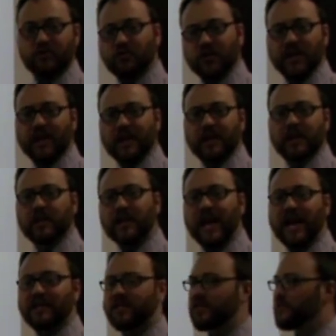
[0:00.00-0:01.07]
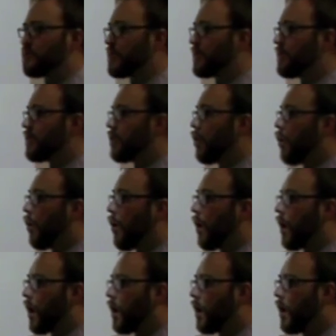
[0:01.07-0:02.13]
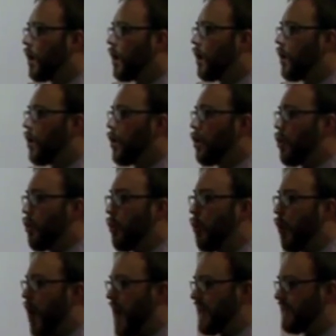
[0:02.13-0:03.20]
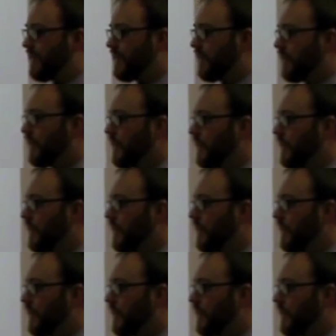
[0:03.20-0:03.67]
is drinking a glass of milk? Or what